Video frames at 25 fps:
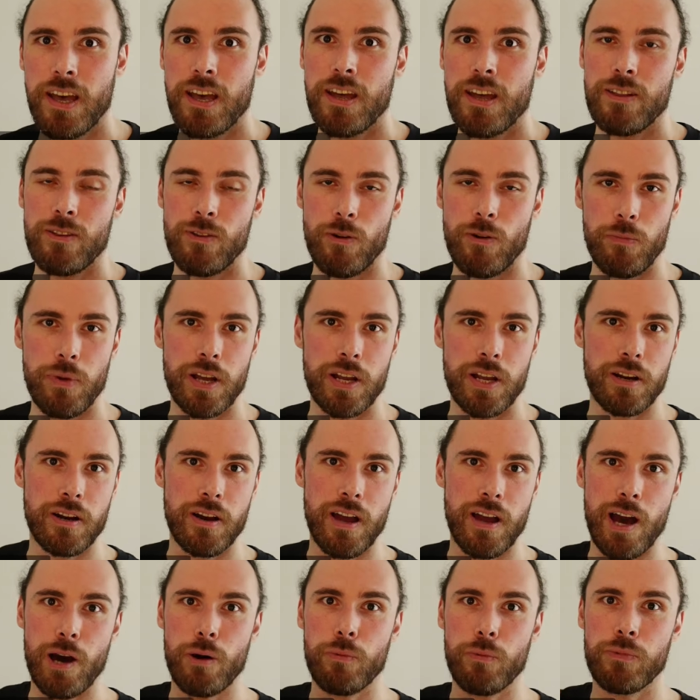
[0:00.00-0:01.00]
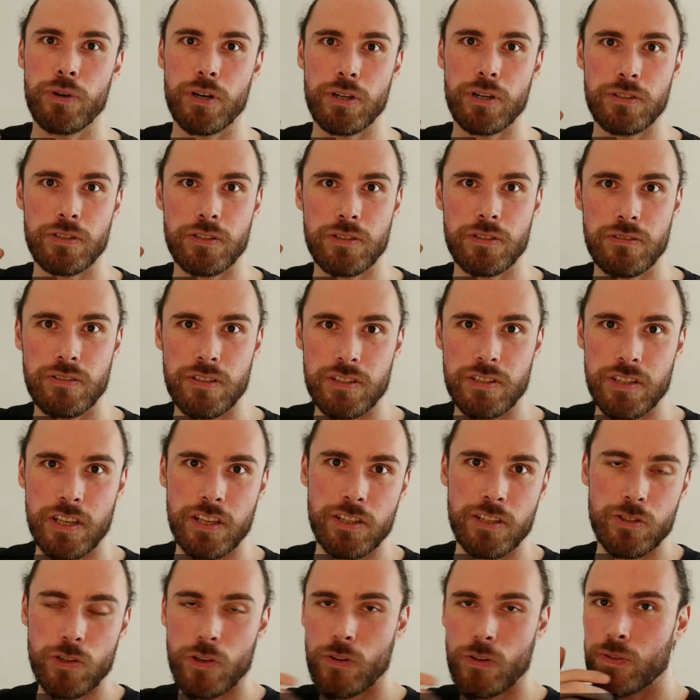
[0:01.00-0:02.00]
no matter how much the sync
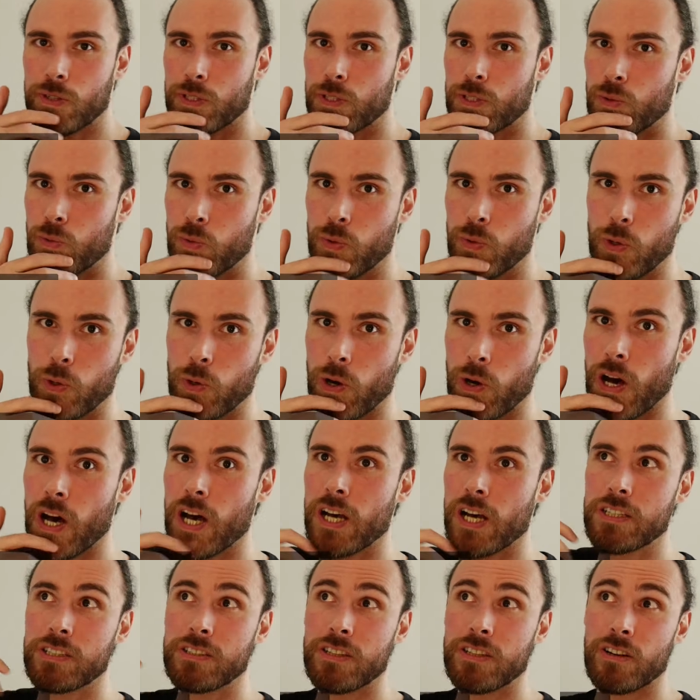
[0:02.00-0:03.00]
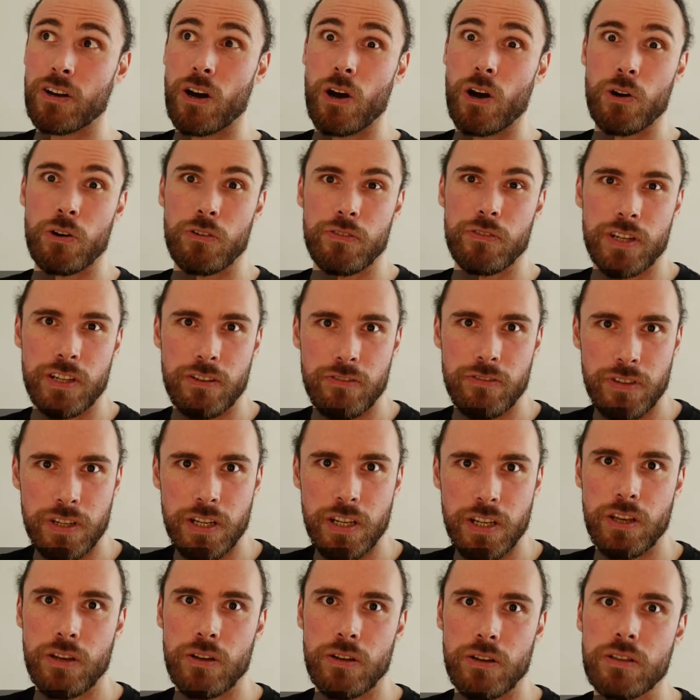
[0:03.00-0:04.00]
service will cost. There are already
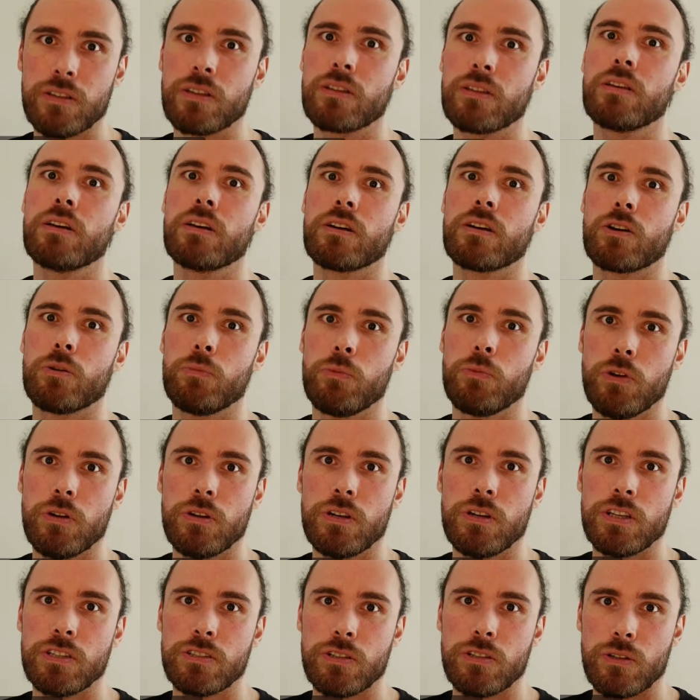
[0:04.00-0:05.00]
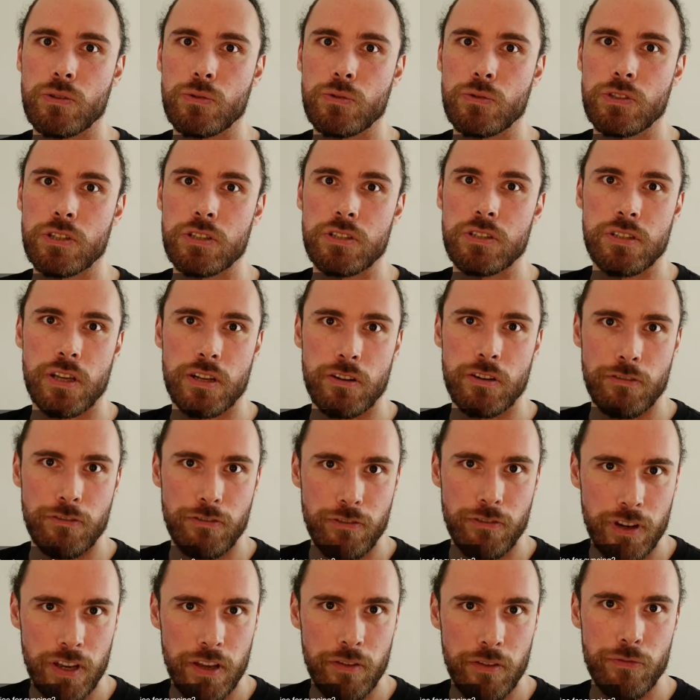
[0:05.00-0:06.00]
really good community solutions that are
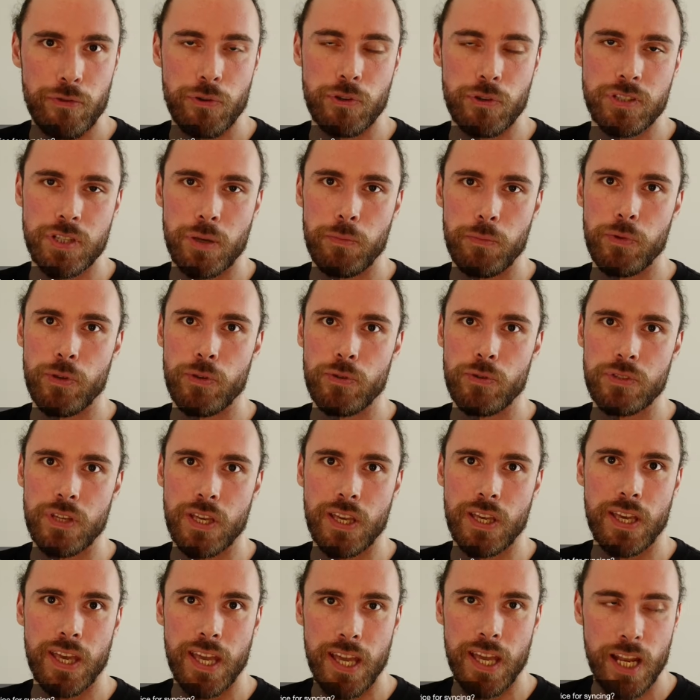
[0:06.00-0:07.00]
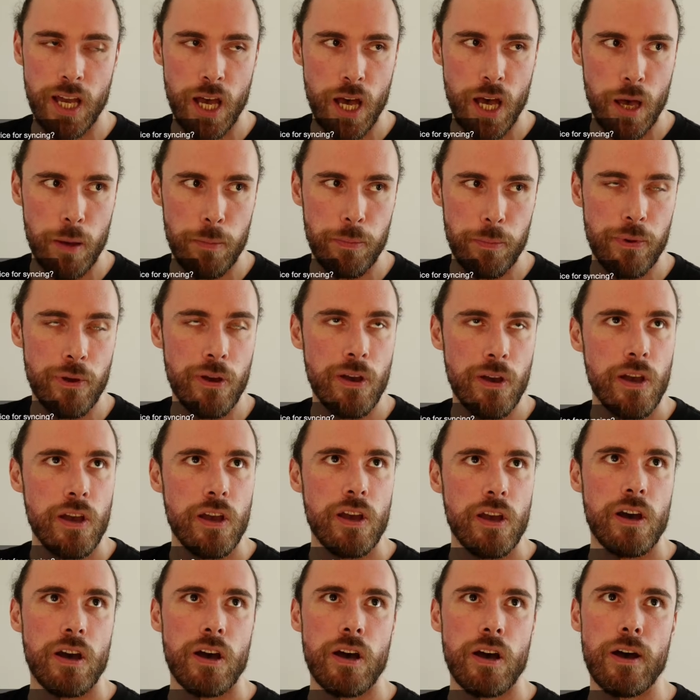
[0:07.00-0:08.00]
free, for example, using GitHub.
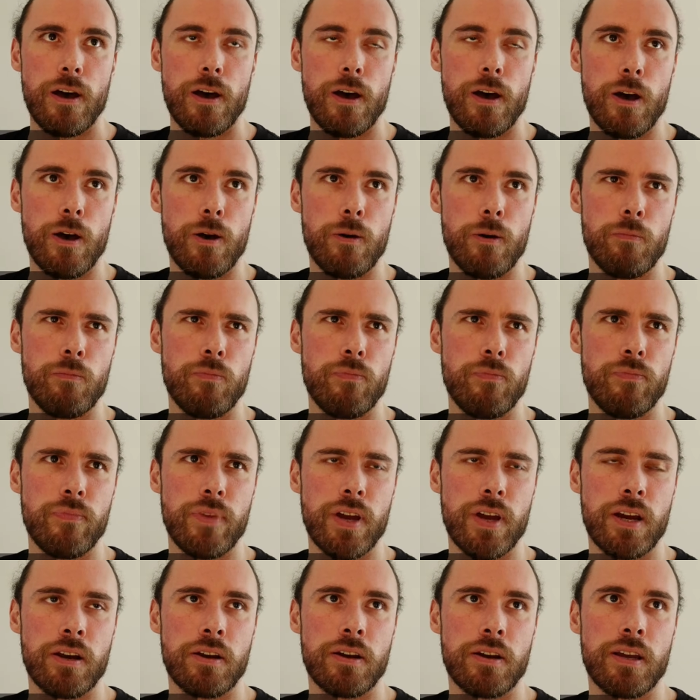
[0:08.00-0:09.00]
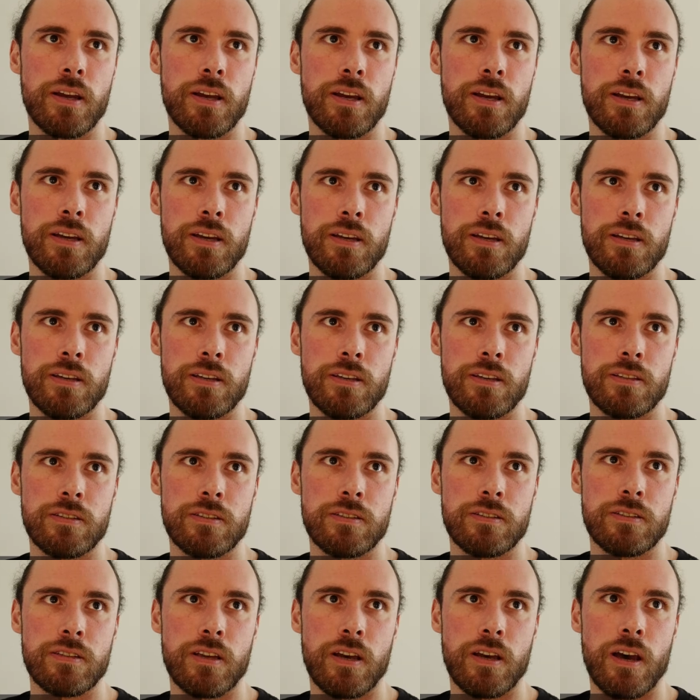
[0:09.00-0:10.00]
There
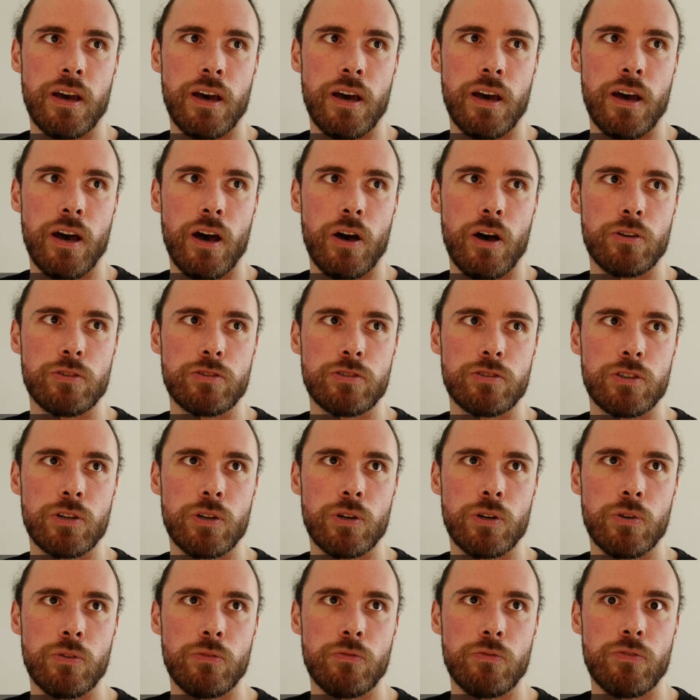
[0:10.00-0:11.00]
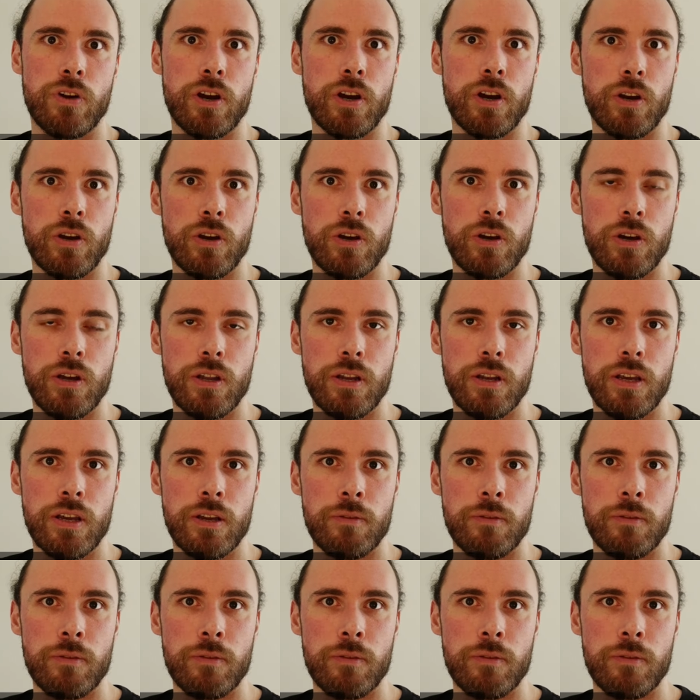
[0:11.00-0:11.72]
is also very good